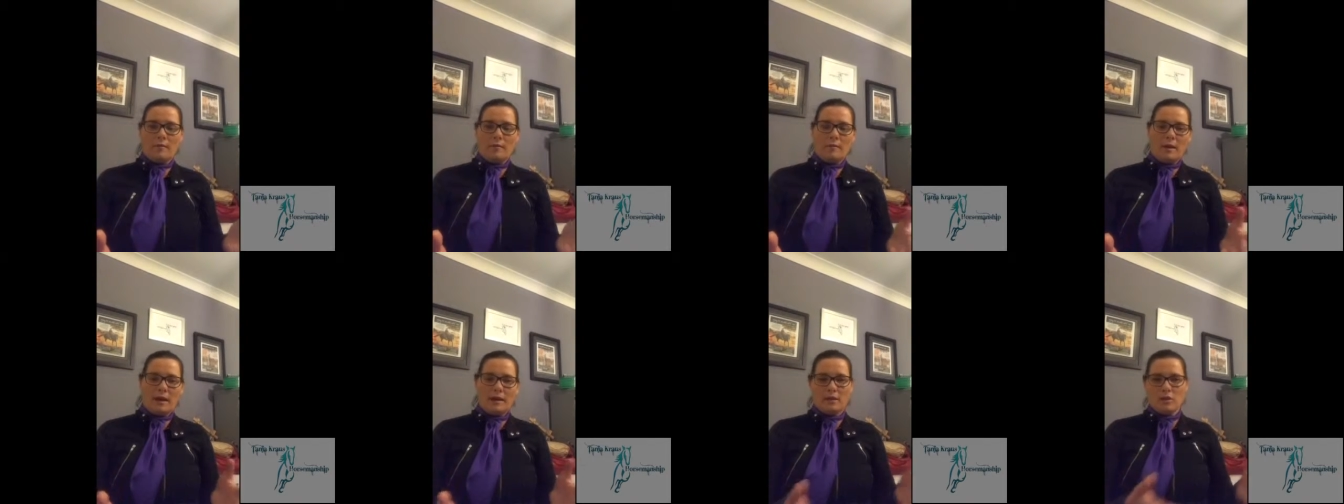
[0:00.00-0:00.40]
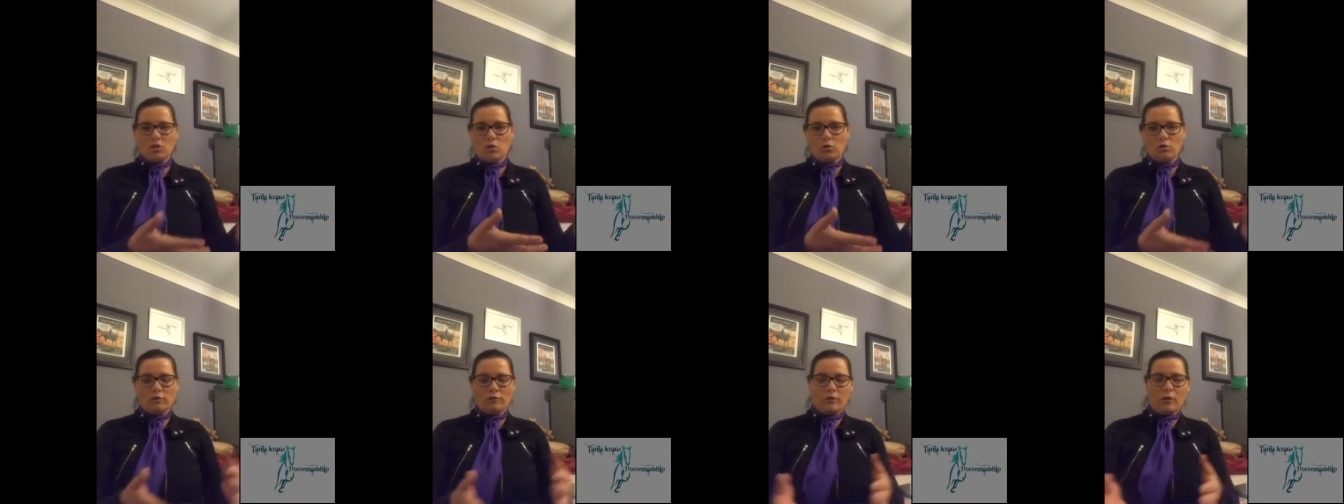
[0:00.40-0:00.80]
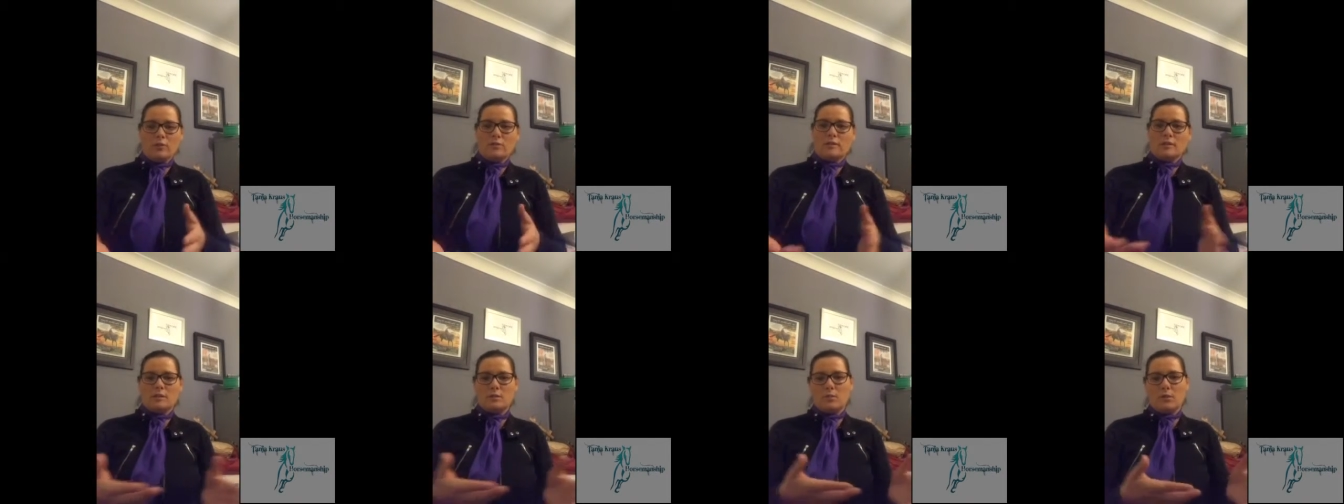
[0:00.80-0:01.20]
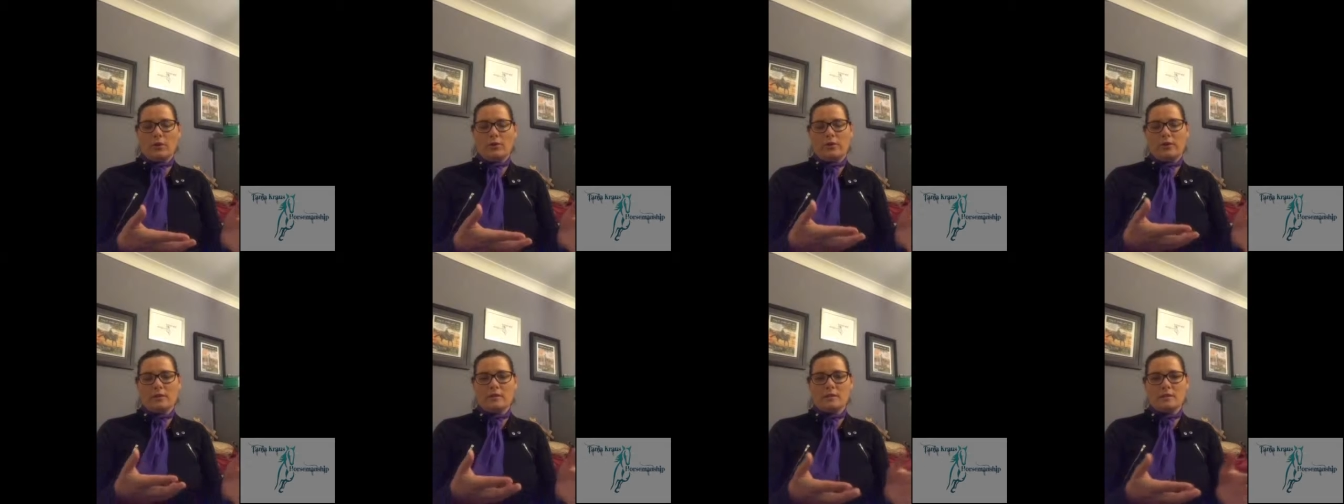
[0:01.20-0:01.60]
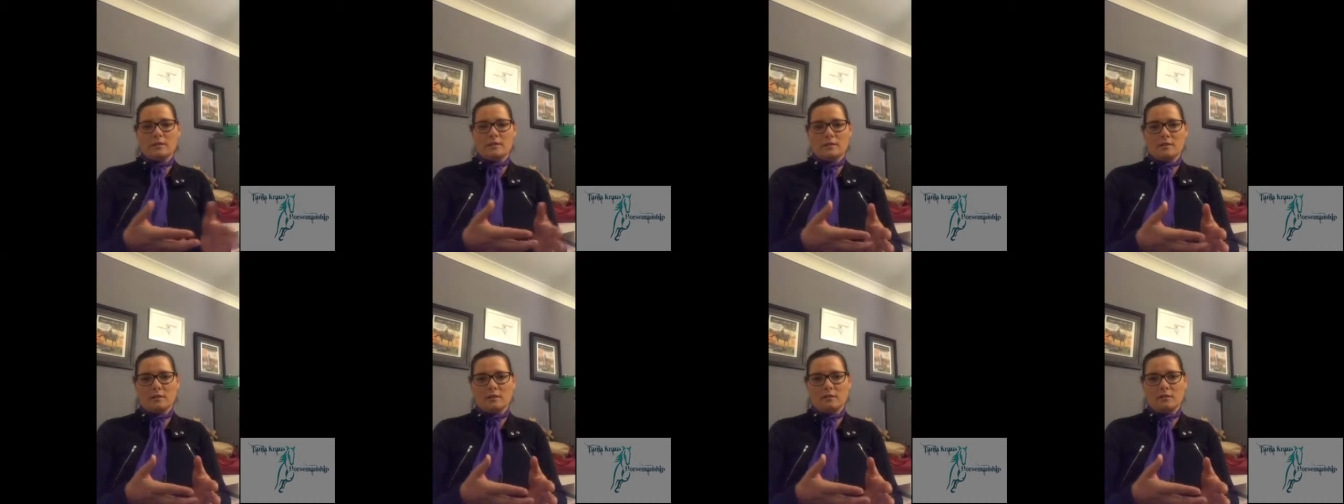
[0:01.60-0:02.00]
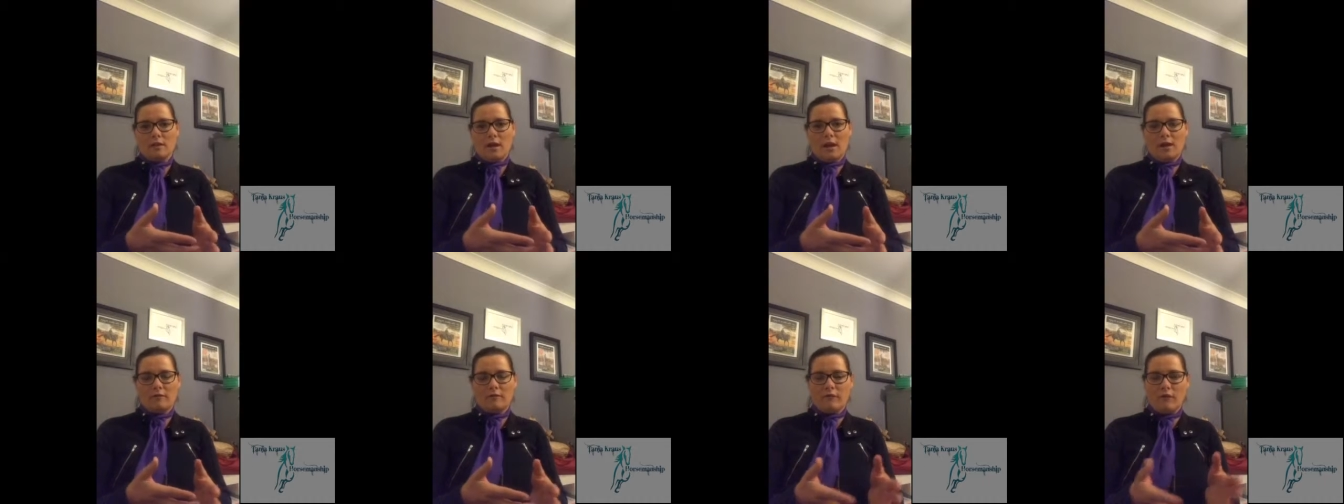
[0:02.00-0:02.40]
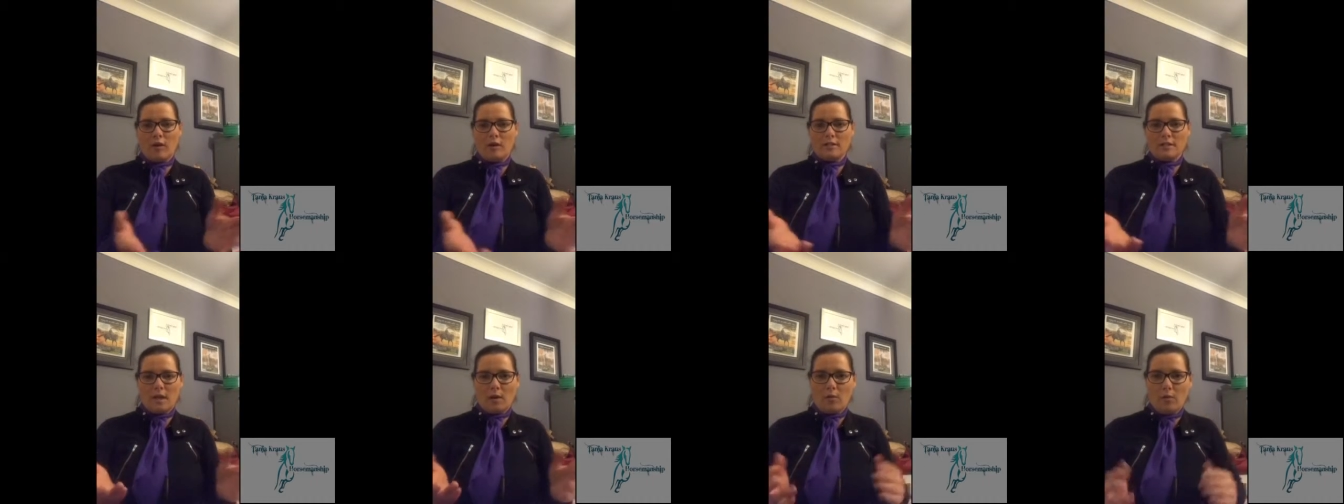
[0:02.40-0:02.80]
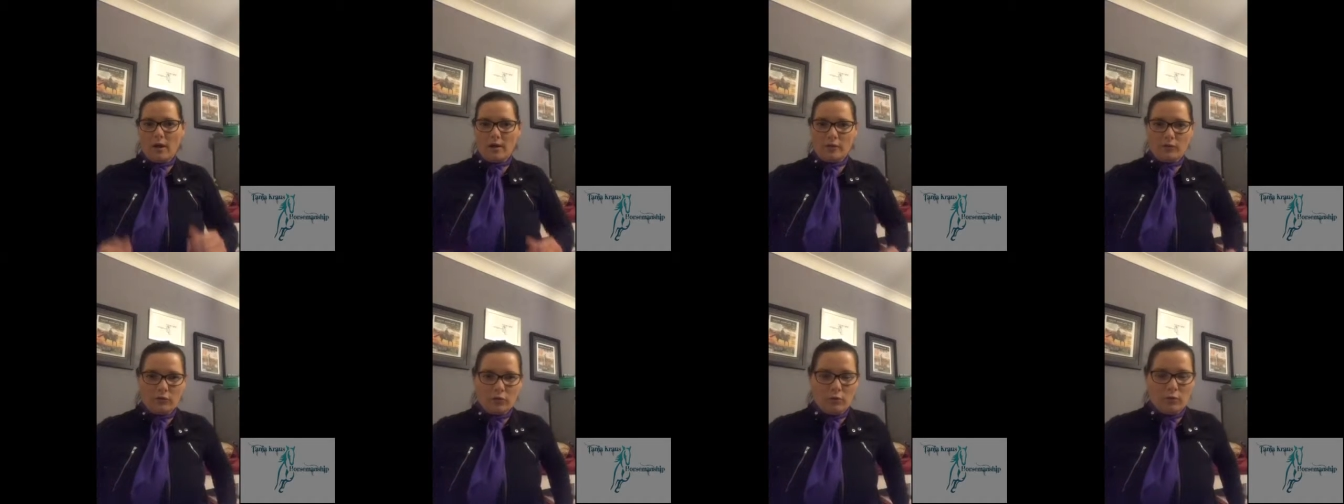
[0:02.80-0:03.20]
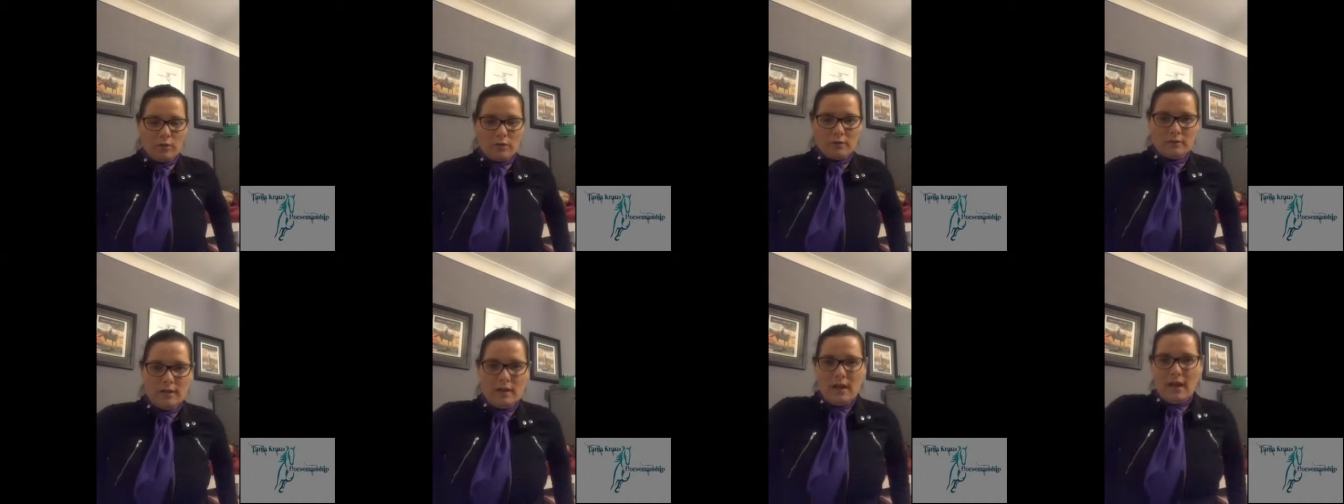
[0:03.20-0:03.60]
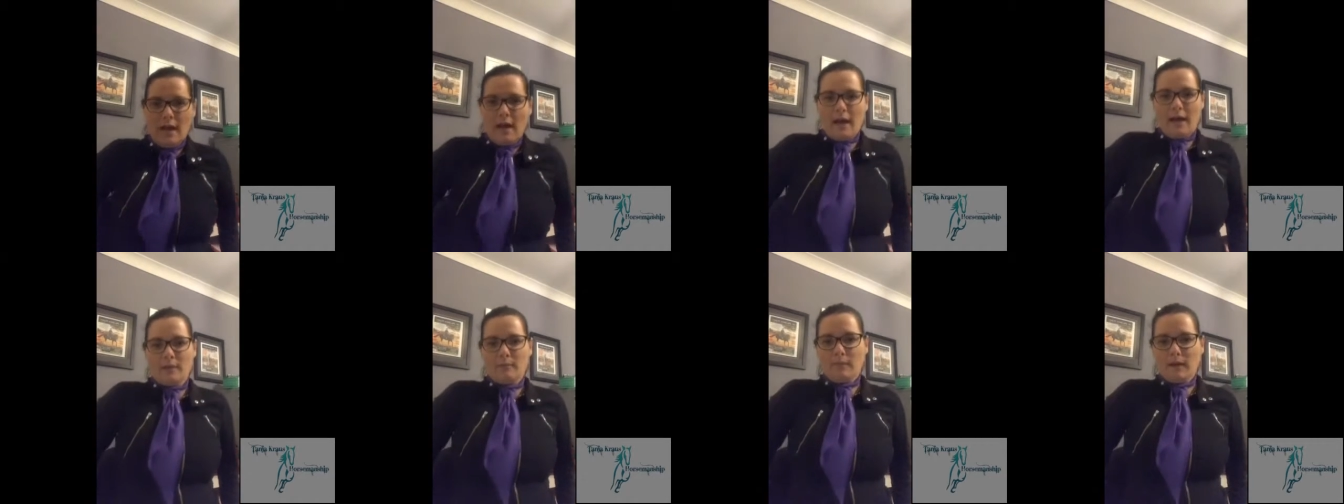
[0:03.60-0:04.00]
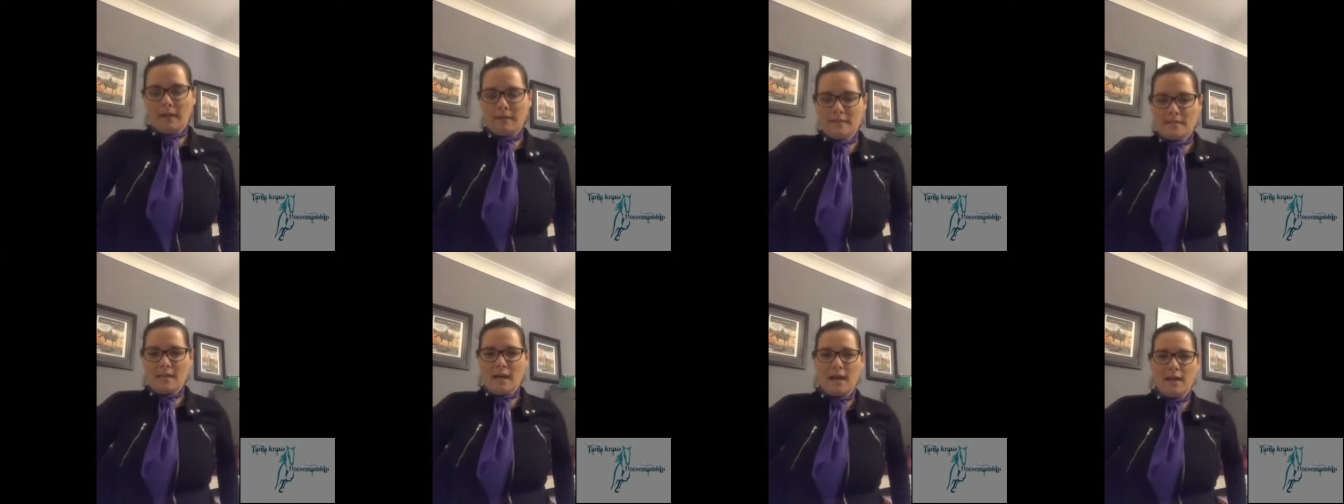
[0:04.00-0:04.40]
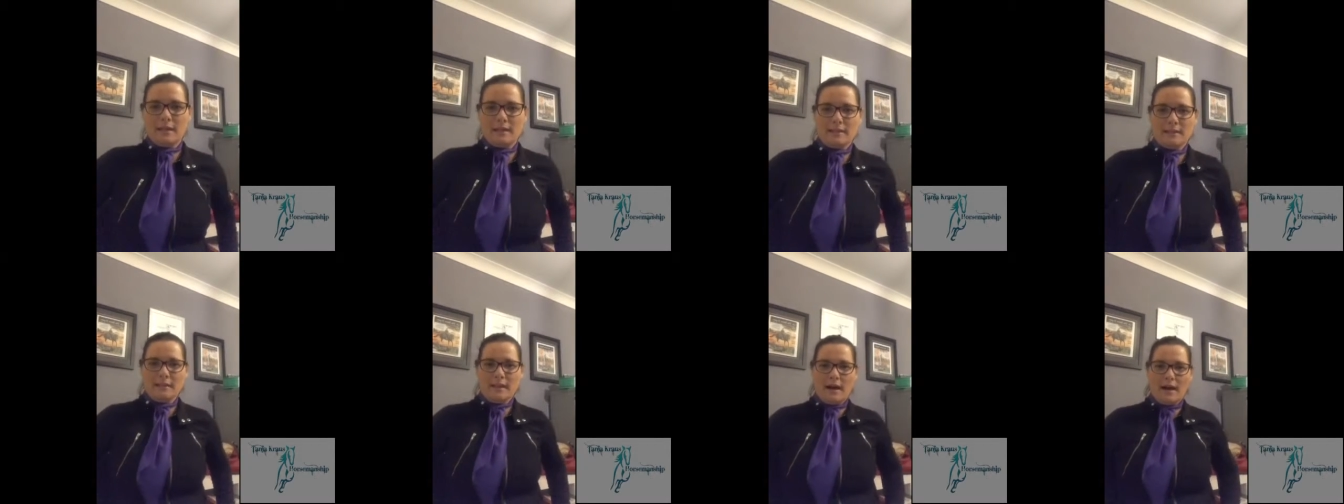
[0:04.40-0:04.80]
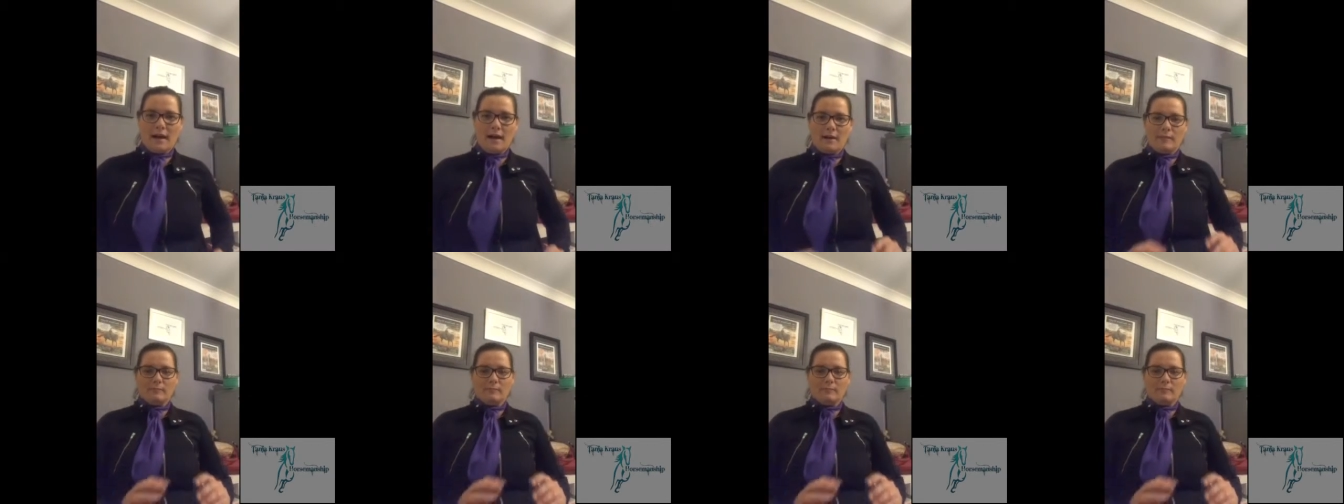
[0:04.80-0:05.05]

manage all of those experiences and find our way through and maintain